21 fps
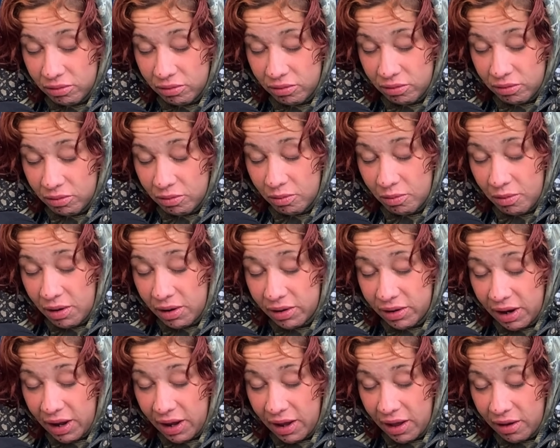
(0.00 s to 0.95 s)

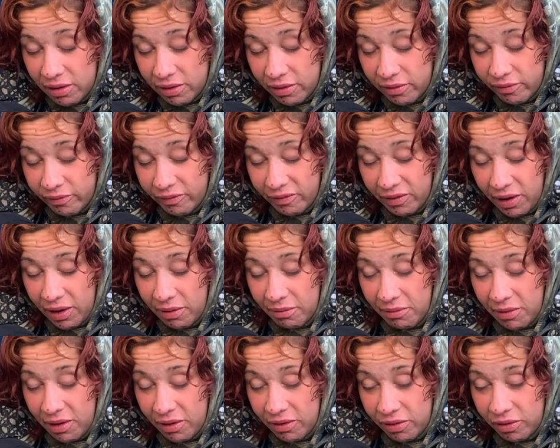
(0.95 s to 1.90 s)
one day, I'll never forget,
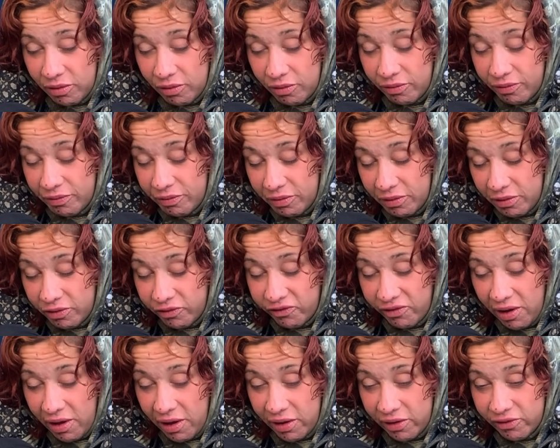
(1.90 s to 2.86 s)
my youth
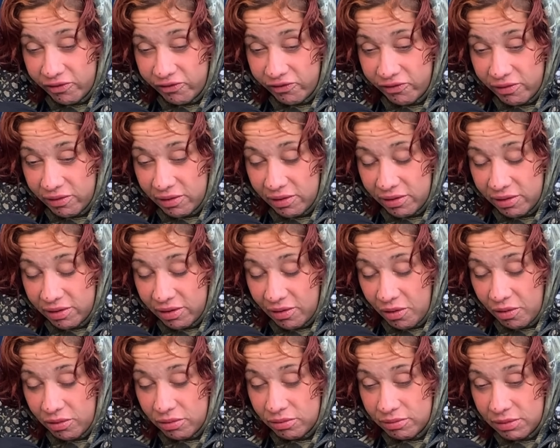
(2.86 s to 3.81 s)
judge
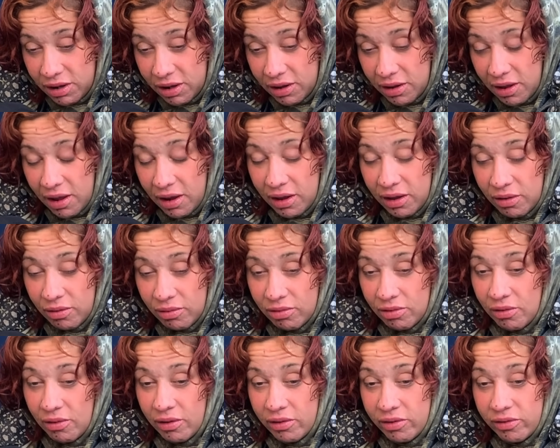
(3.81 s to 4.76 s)
told me that he
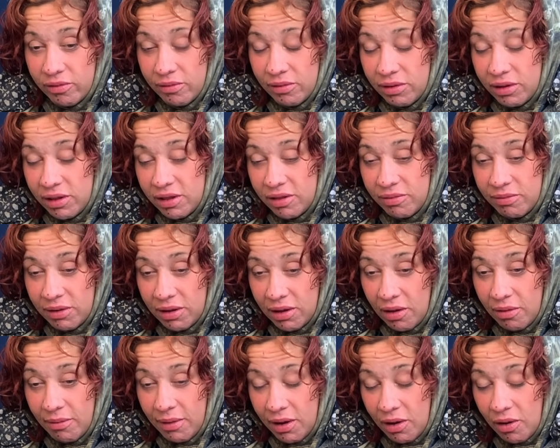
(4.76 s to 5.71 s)
was going to release me
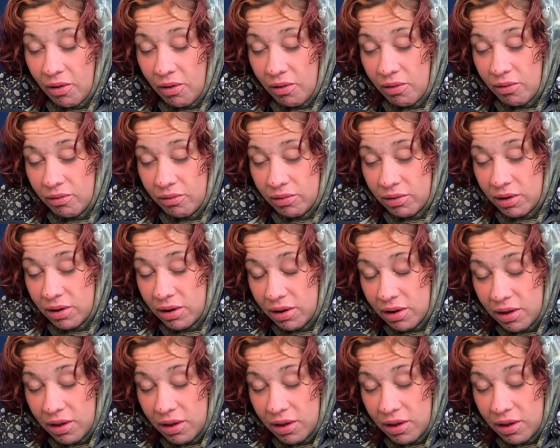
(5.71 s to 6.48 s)
on my own